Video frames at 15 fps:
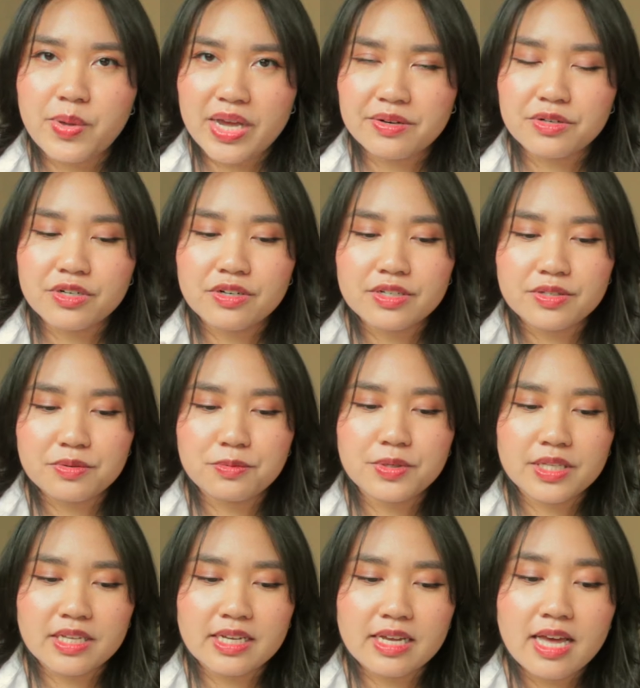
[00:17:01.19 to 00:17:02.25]
banter is a
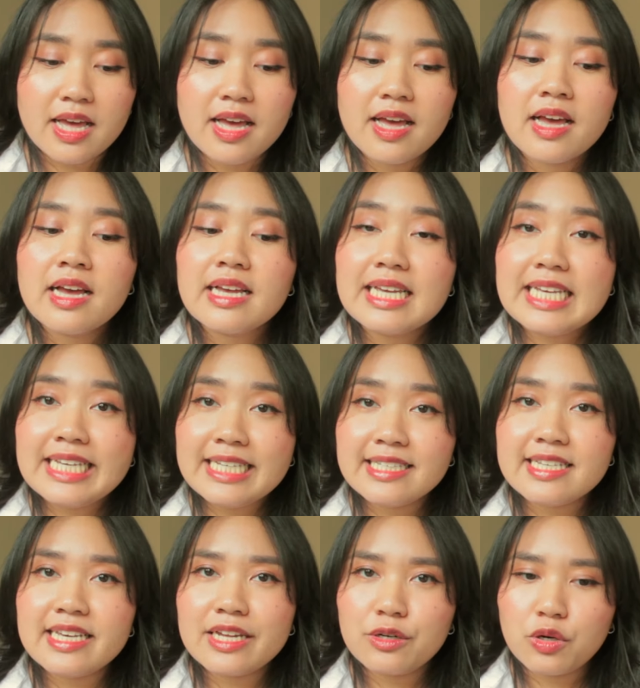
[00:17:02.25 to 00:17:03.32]
really
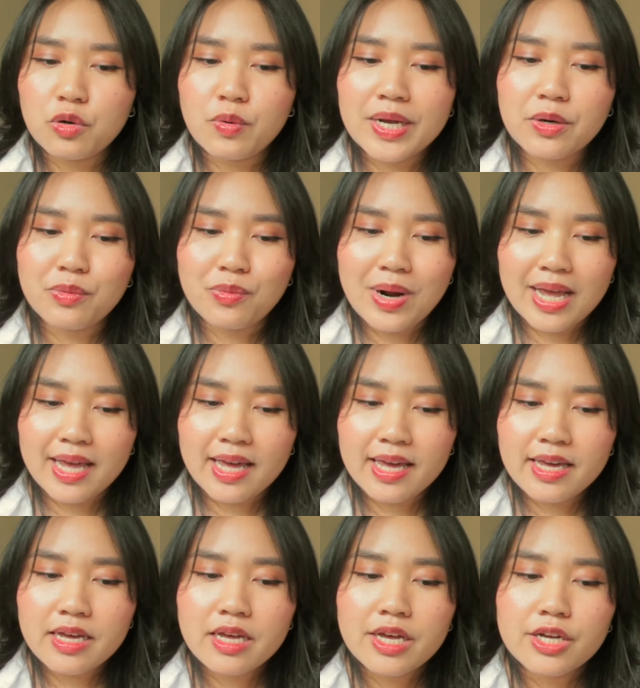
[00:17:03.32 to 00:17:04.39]
easy and quick
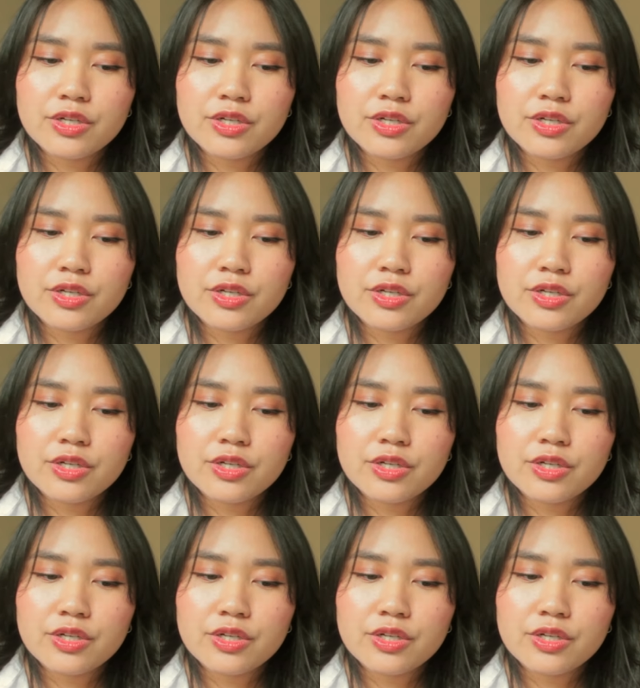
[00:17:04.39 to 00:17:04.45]
way